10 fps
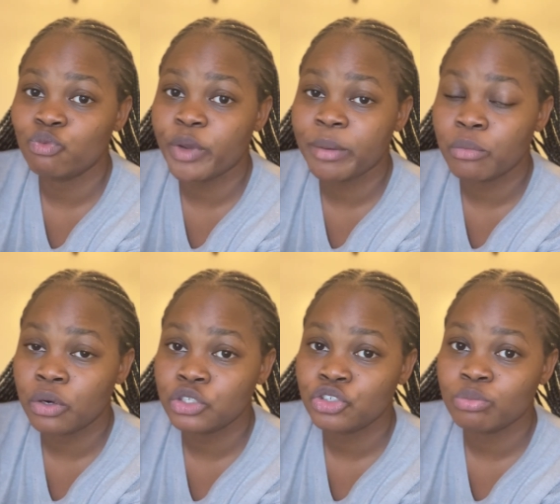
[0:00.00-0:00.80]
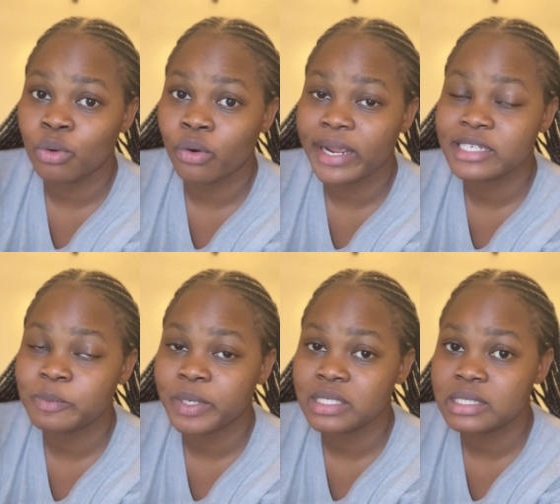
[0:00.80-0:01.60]
way much more
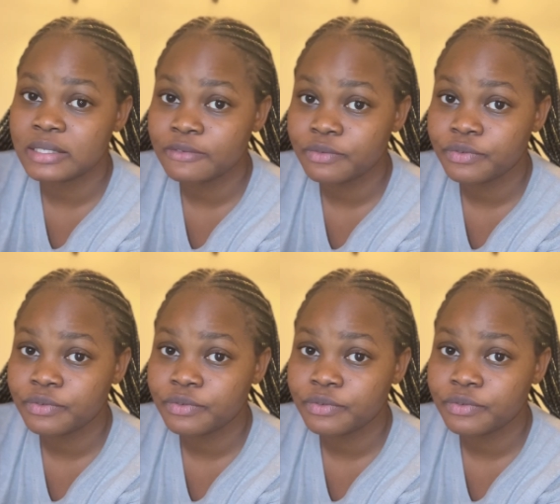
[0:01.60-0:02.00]
expensive